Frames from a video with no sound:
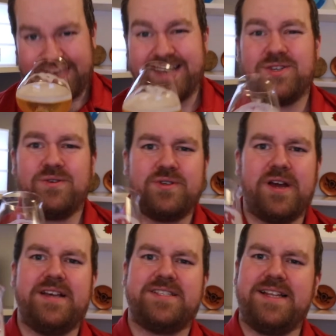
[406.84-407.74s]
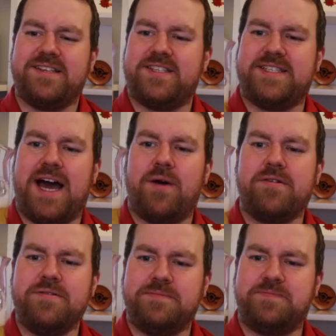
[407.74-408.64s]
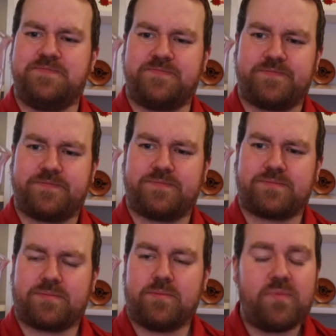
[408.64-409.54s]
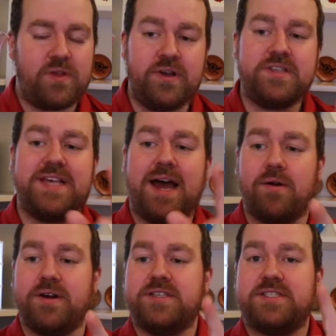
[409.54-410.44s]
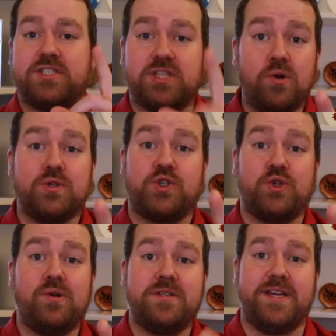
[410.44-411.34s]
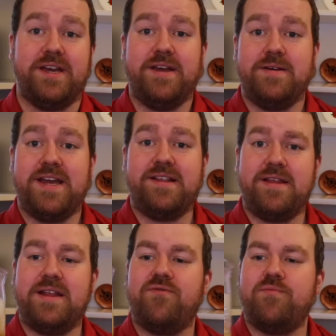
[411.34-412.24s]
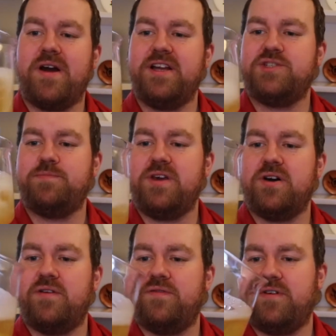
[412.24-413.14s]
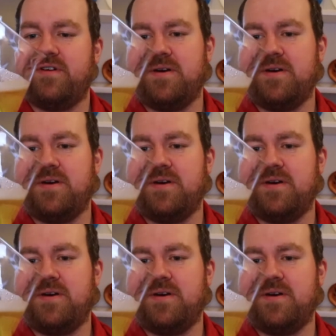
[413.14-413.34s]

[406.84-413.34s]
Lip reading: It's also slightly sour. Not sour. It's salty. It reminds me of